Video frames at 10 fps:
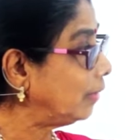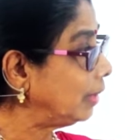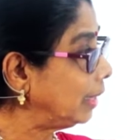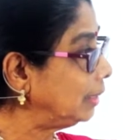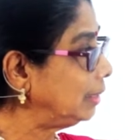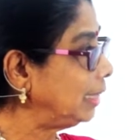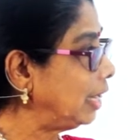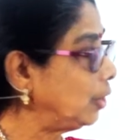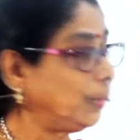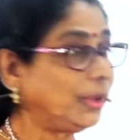out another
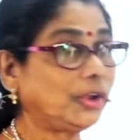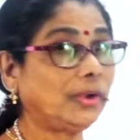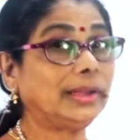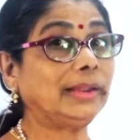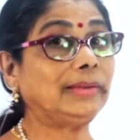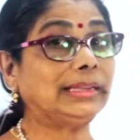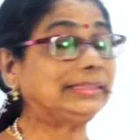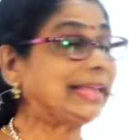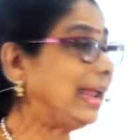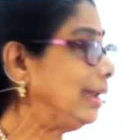10 rupee coin. Now
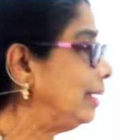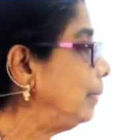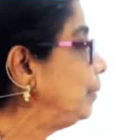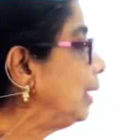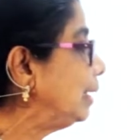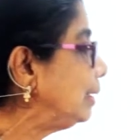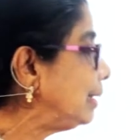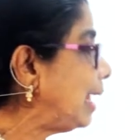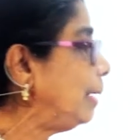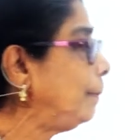let's add.
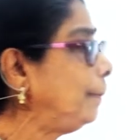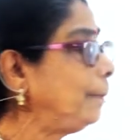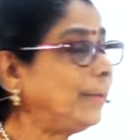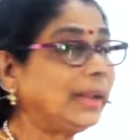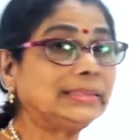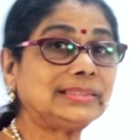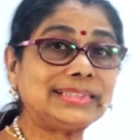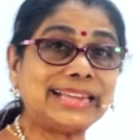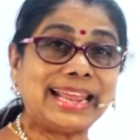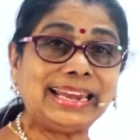10 plus
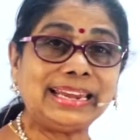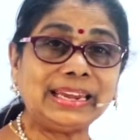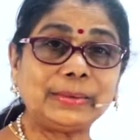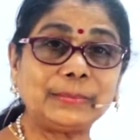10,